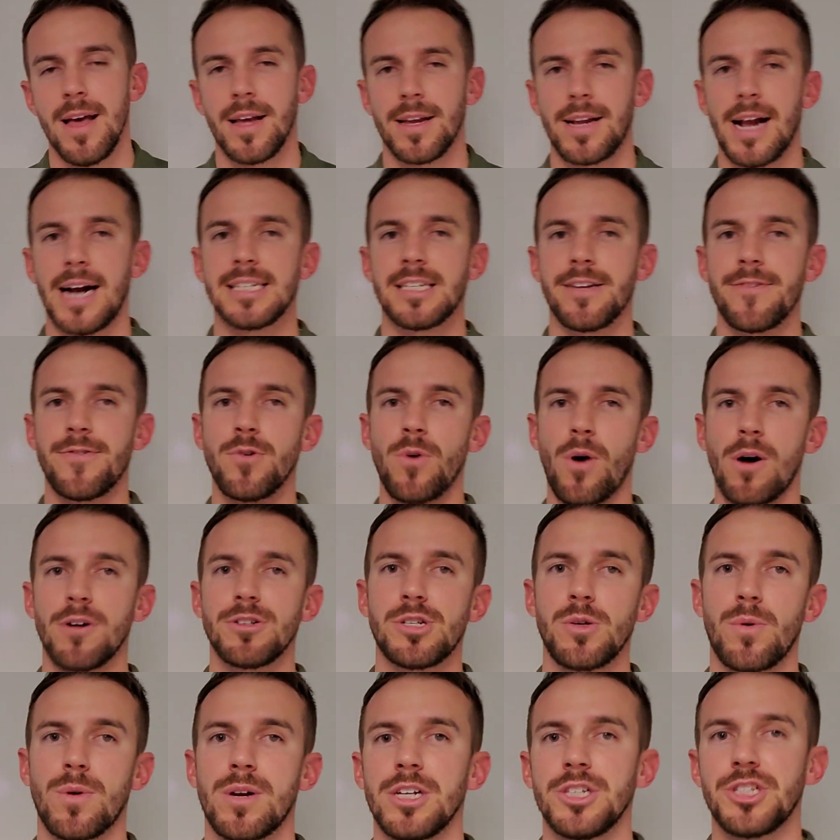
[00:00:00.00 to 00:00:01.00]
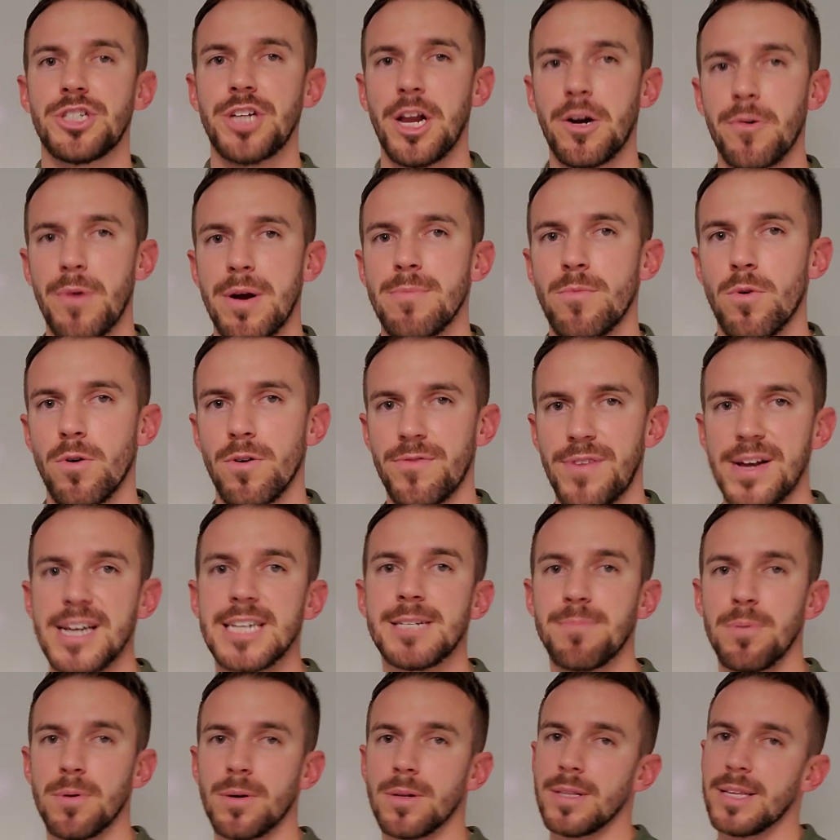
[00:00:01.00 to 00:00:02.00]
Guys, if you also want to generate more
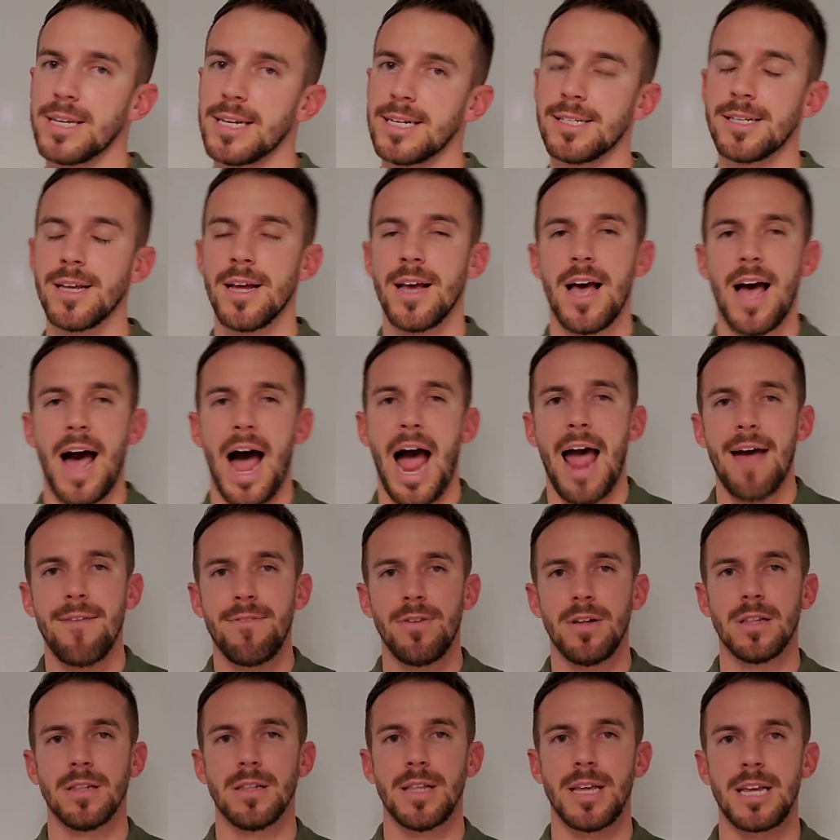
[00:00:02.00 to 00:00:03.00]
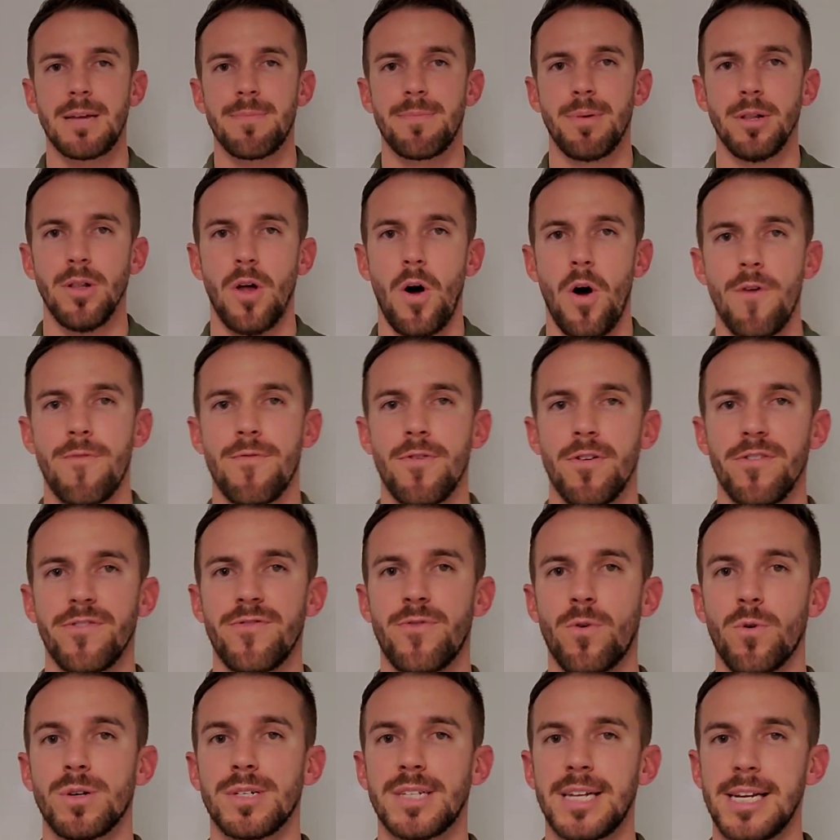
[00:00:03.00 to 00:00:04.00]
Facebook leads, I have a link below for a
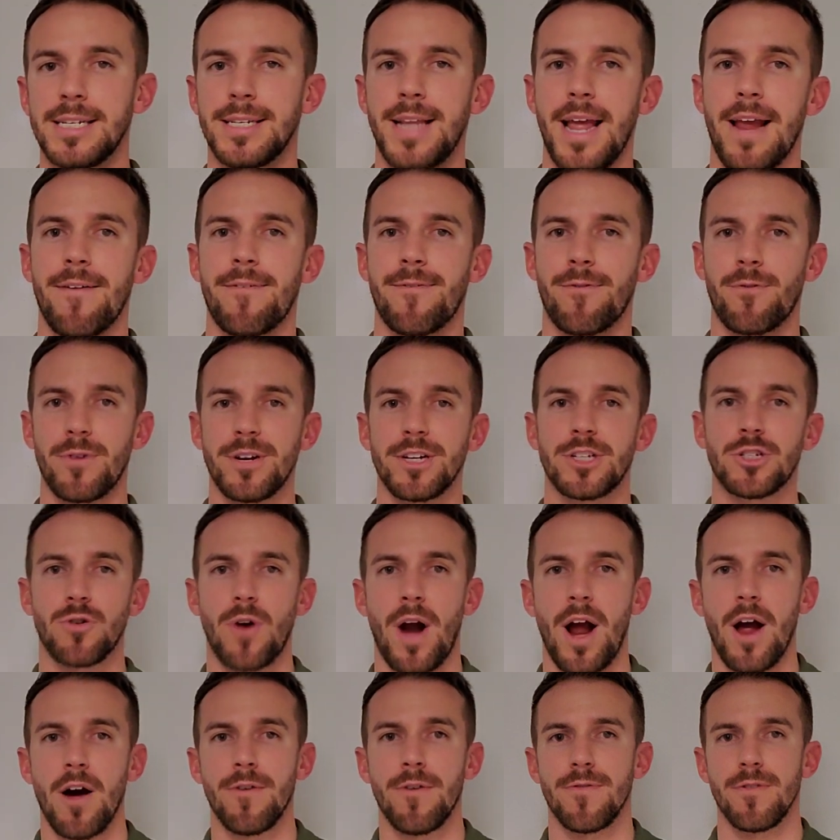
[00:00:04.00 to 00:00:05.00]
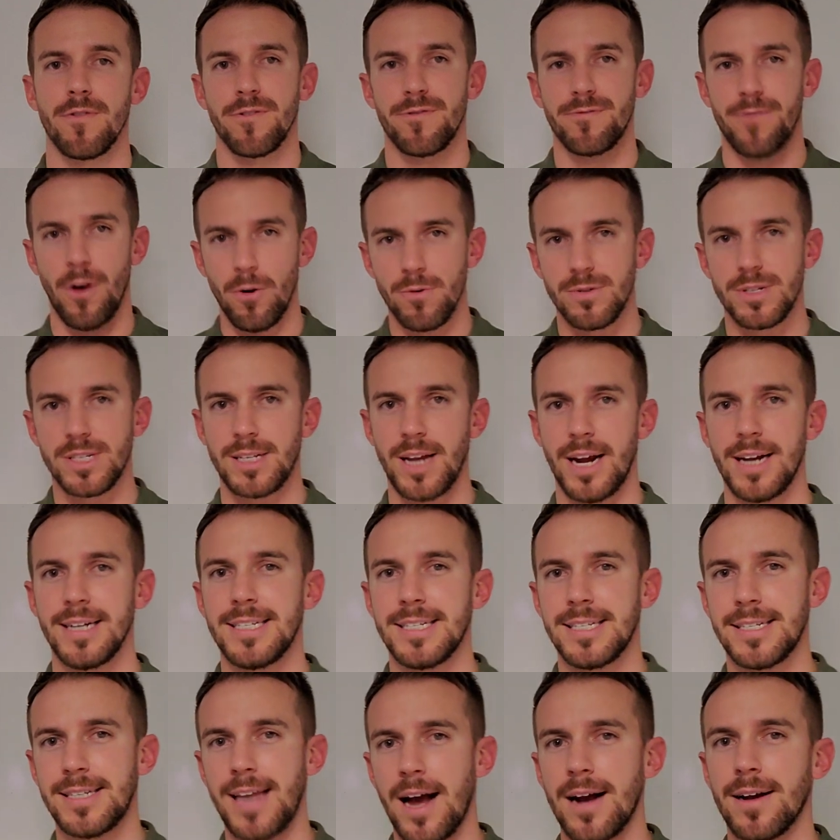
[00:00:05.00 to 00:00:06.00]
14-day free trial for
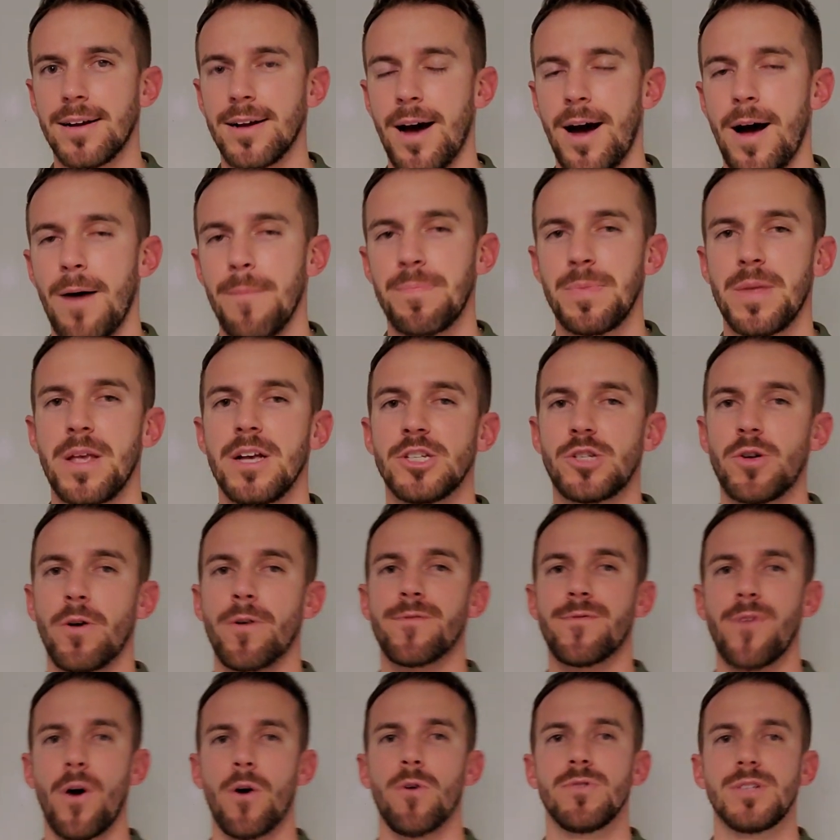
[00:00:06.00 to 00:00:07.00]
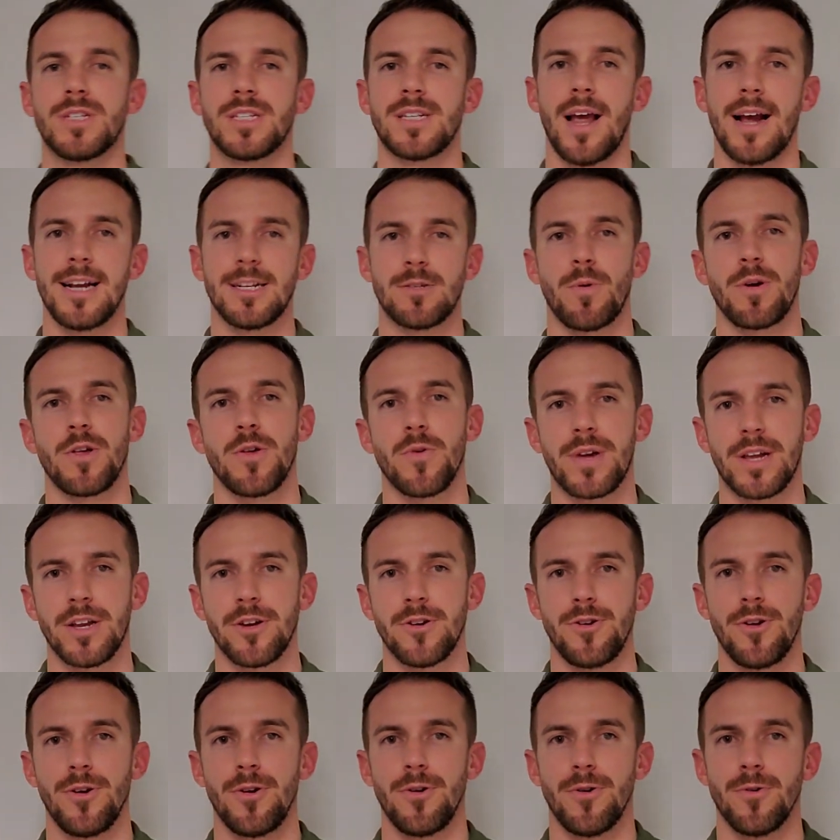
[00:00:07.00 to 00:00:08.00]
phonesites.com. So phone sites, what you can
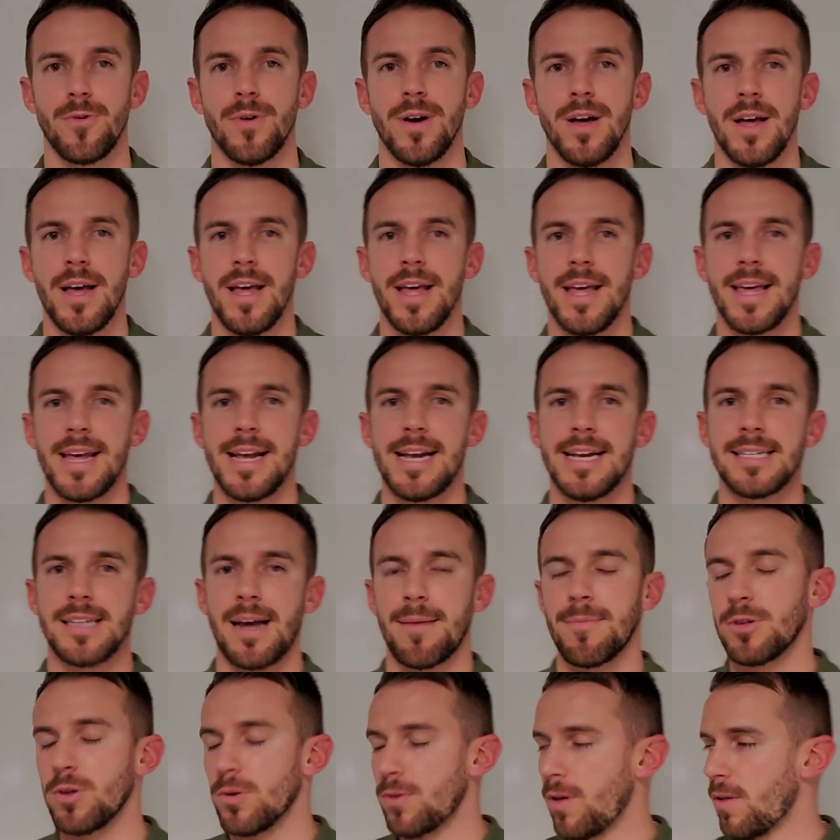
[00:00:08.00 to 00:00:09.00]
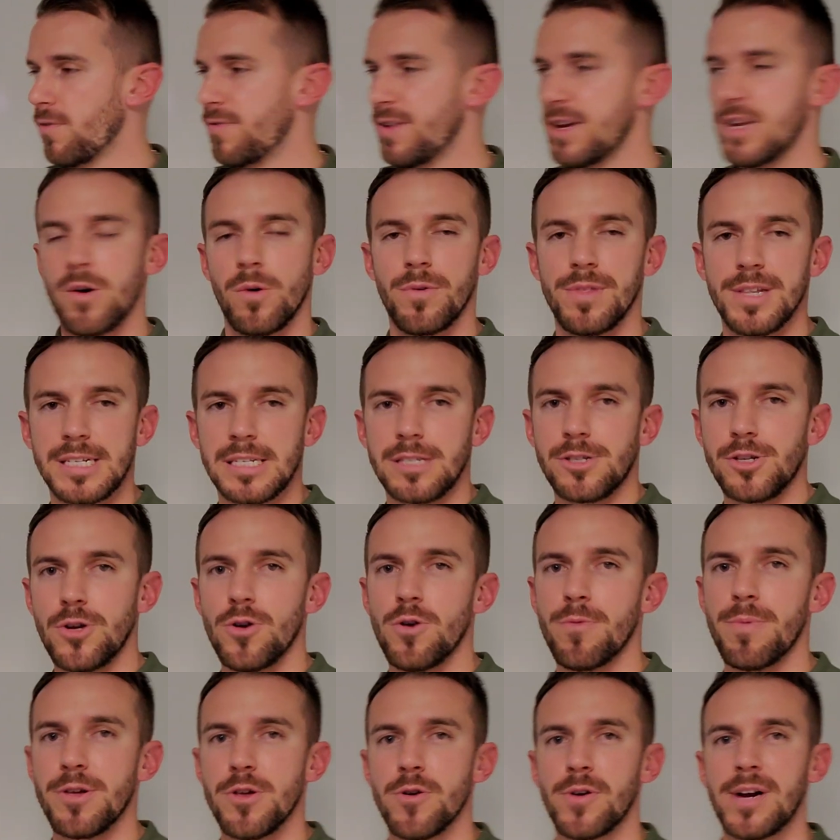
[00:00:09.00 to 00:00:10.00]
do is, I'm going to do another video on this
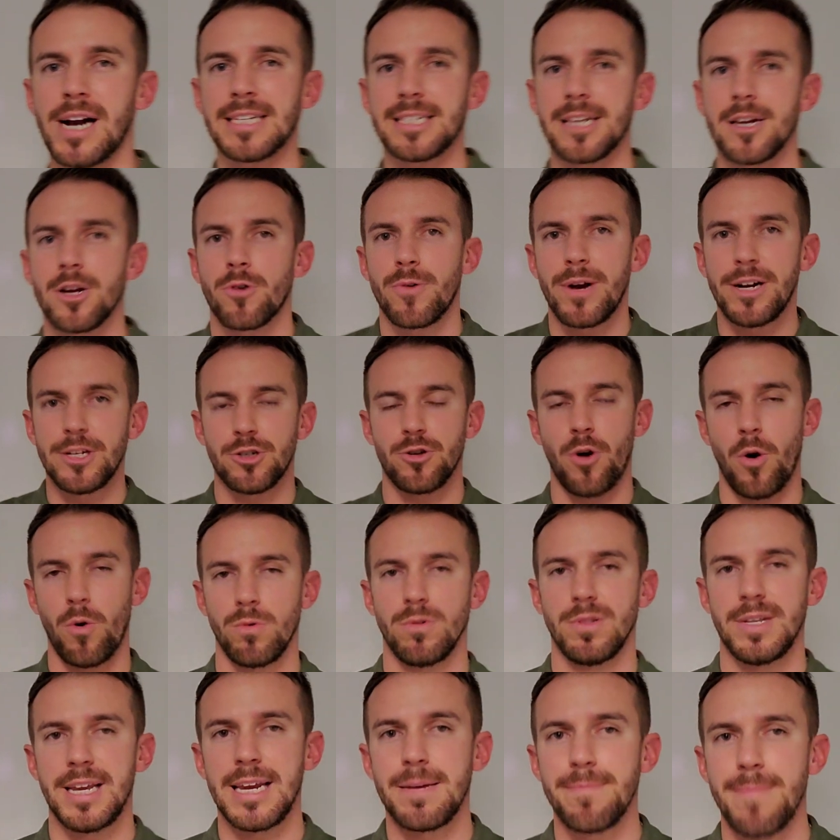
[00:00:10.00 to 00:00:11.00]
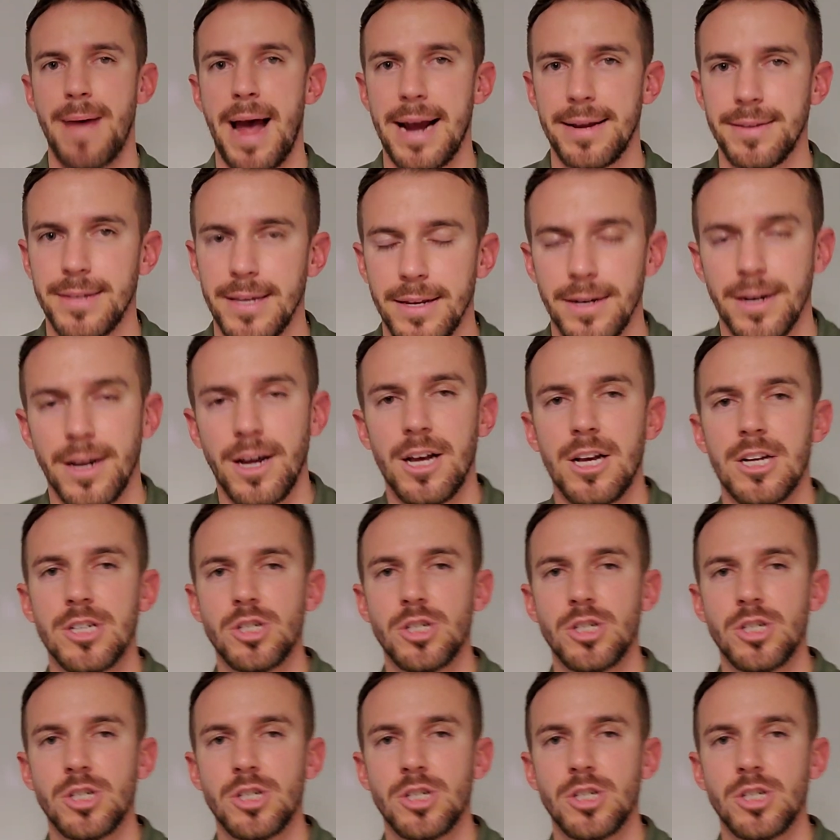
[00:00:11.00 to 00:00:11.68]
too, but you guys can create your own lead magnet.